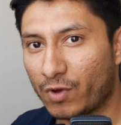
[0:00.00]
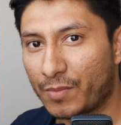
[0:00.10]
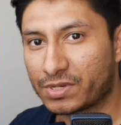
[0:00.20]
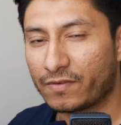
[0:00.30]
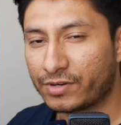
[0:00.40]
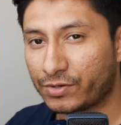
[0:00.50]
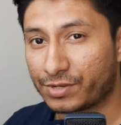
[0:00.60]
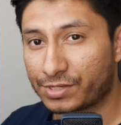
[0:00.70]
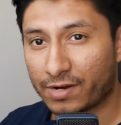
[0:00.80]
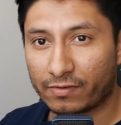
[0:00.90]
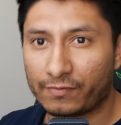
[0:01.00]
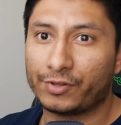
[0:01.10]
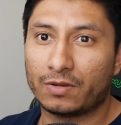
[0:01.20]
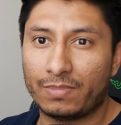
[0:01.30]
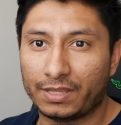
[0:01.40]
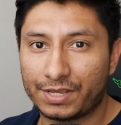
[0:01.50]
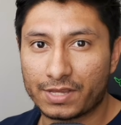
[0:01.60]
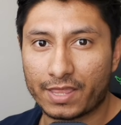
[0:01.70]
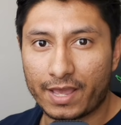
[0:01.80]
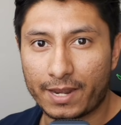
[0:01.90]
web server to discover vulnerabilities
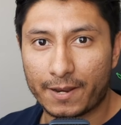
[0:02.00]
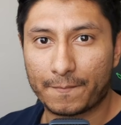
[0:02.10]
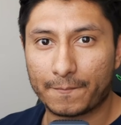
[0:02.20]
on that.